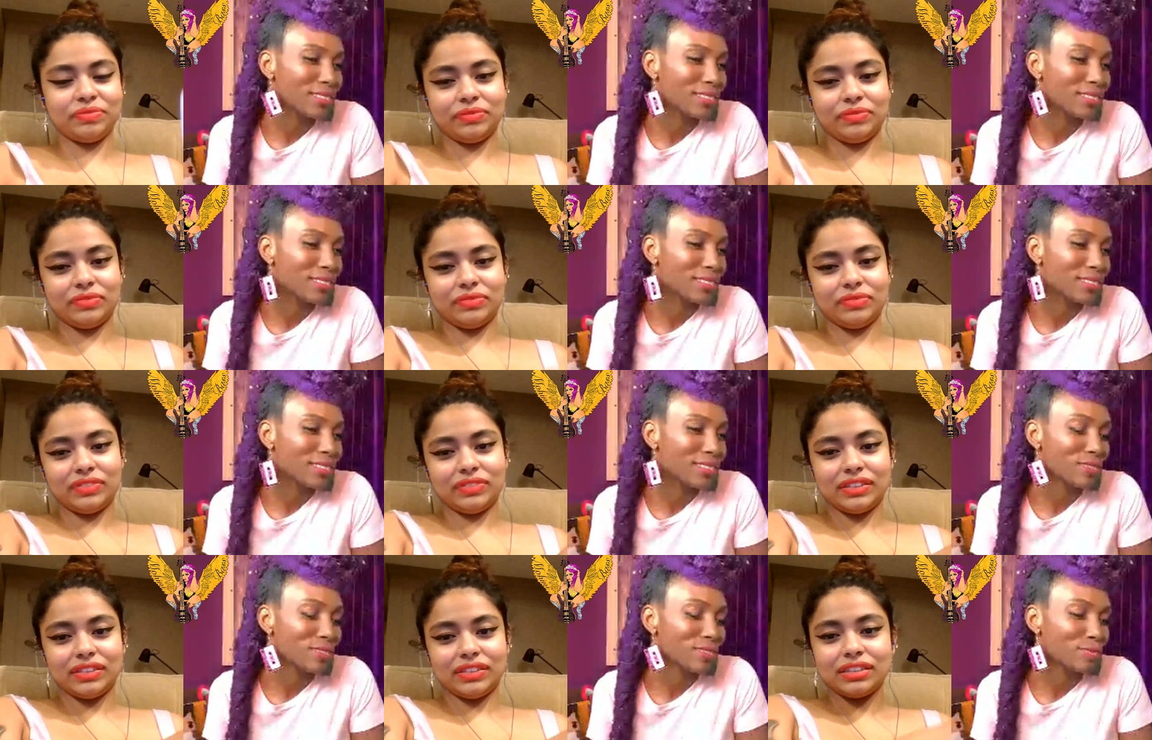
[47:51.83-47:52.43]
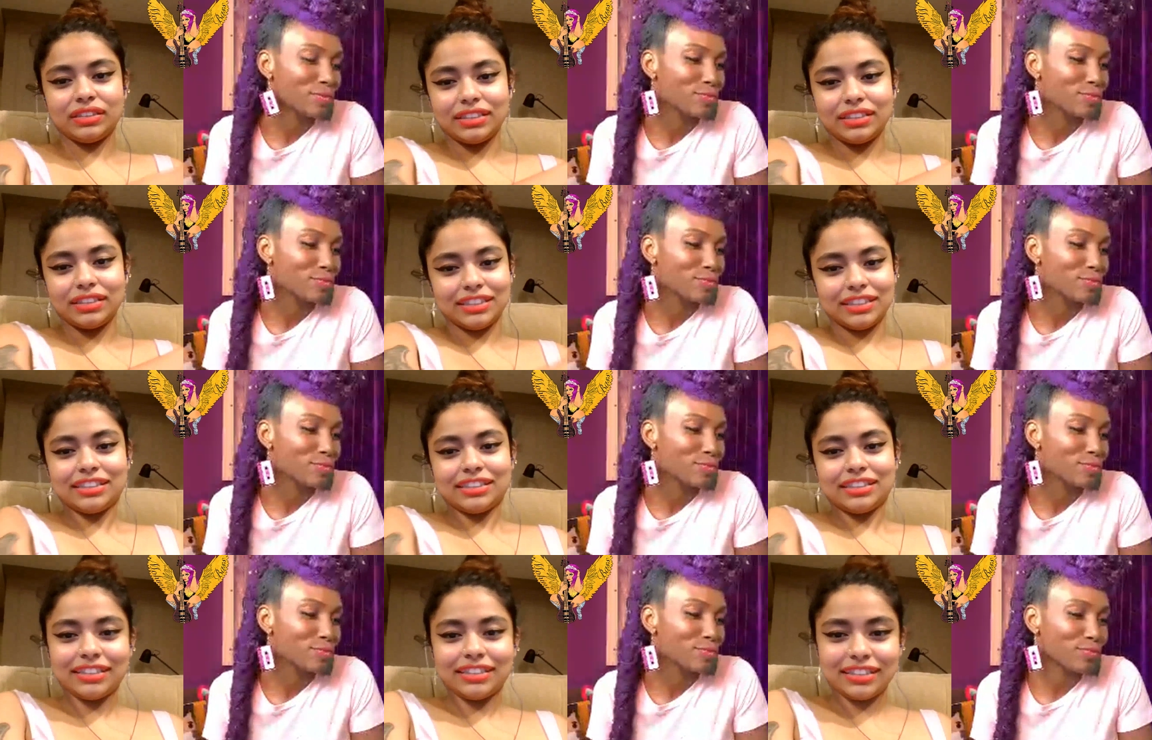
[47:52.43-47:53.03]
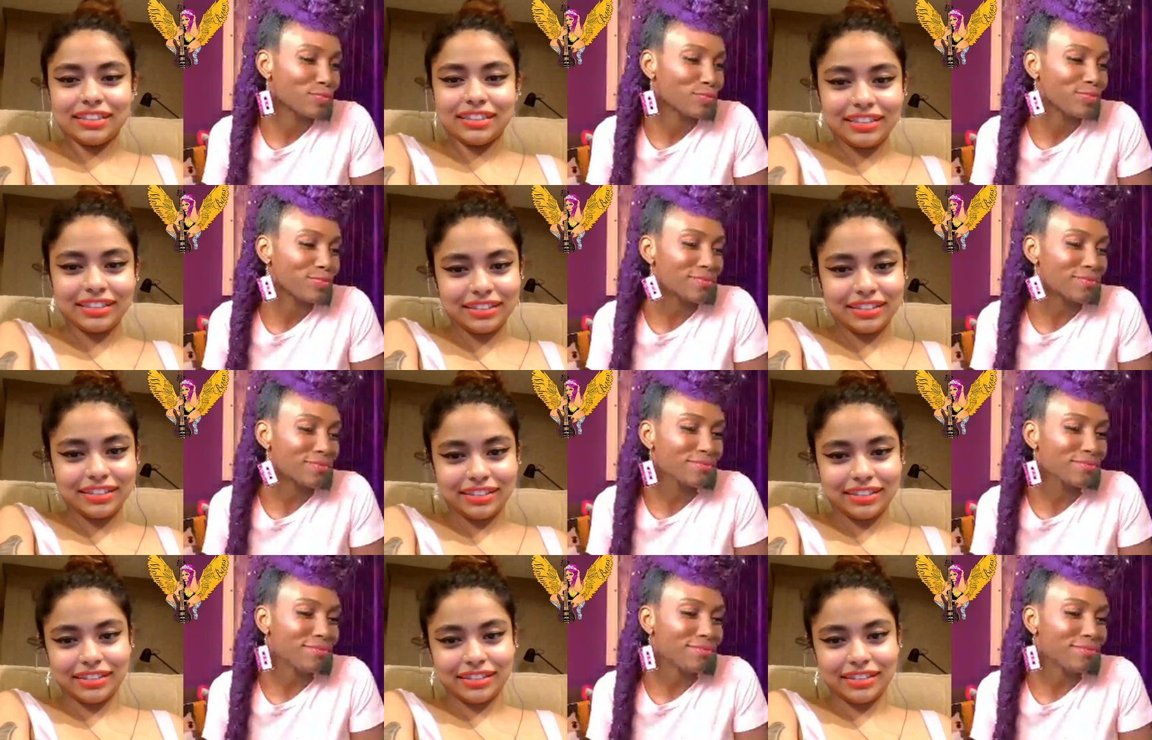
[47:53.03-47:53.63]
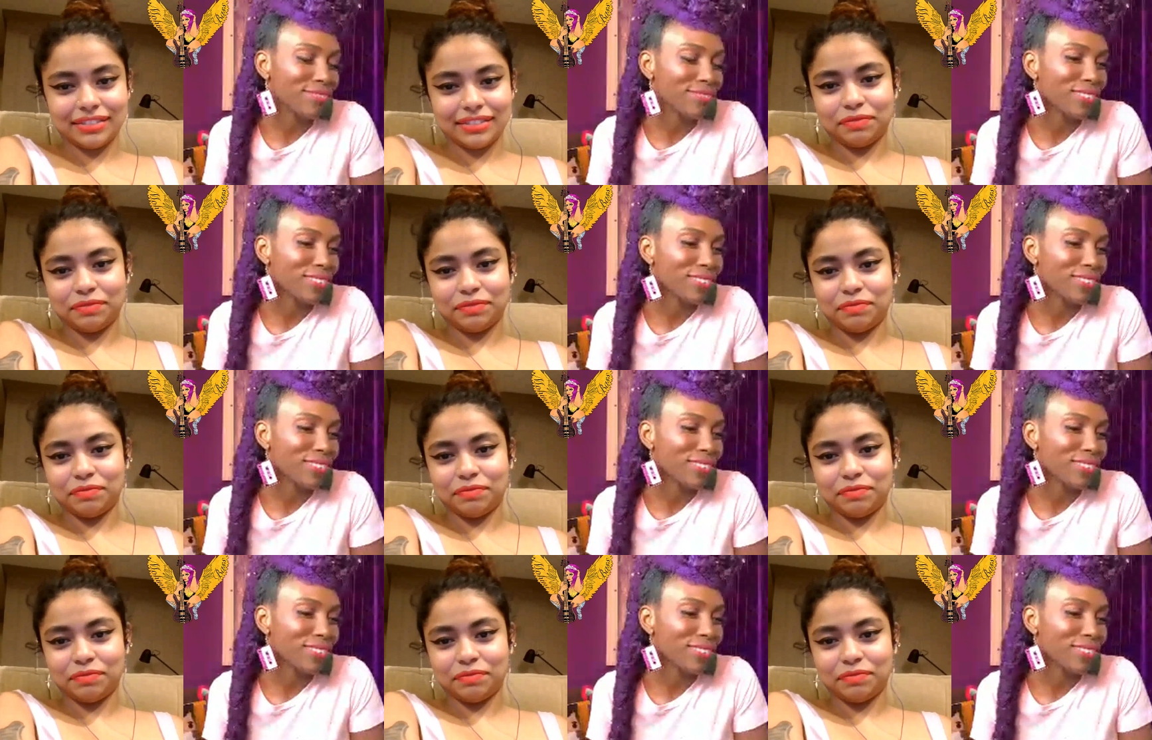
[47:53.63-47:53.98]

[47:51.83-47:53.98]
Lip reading: No one is speaking in this clip.